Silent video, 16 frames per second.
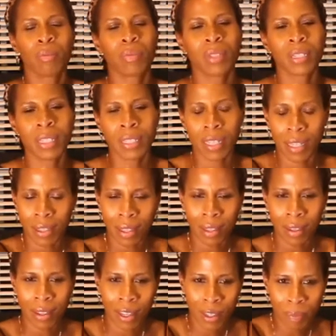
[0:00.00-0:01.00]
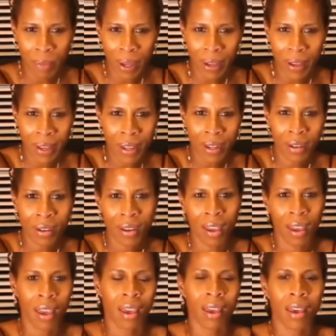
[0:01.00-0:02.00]
Please hit the like button,
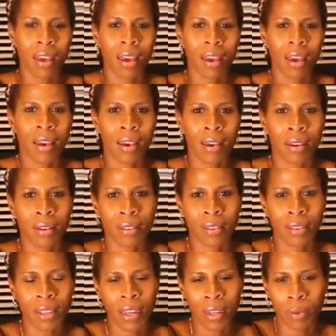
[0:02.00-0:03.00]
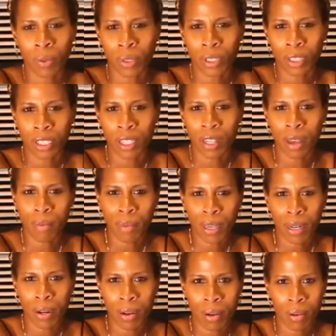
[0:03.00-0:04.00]
and that will just let me
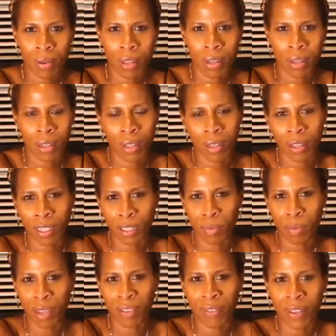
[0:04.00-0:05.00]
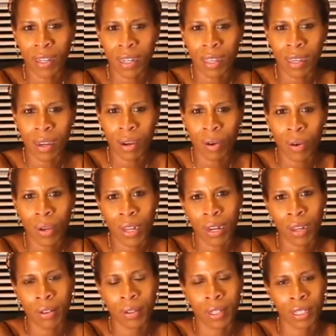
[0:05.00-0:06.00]
know that you like my video, and
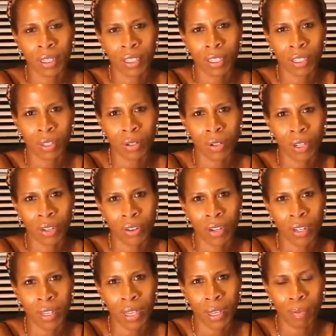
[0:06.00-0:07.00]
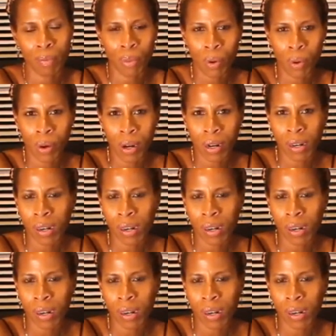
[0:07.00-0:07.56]
I'll continue to create more.